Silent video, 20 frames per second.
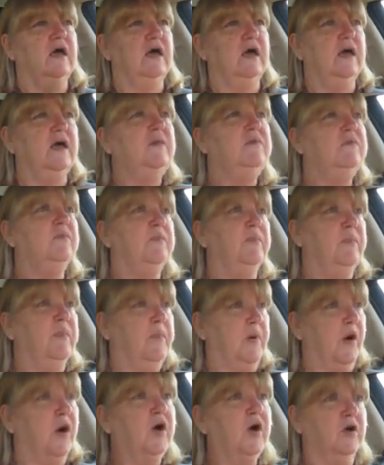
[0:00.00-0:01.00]
It
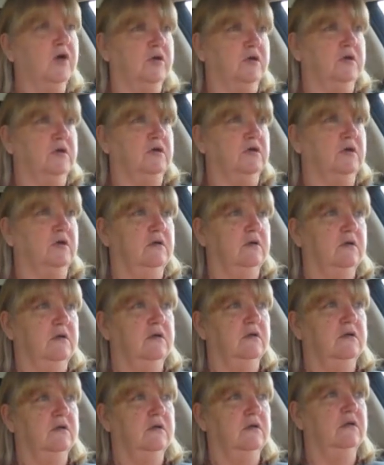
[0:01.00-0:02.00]
burnt
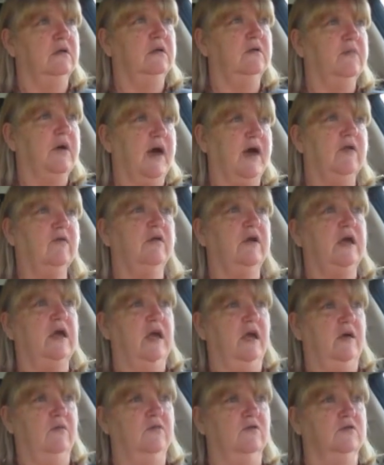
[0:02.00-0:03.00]
the battery
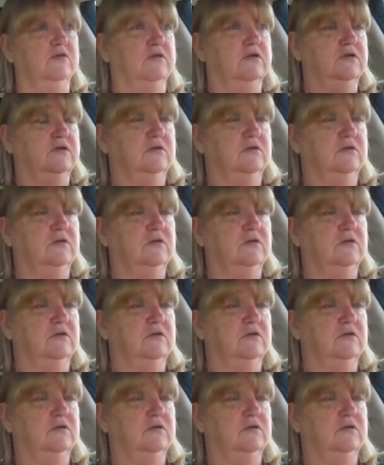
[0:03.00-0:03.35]
cables,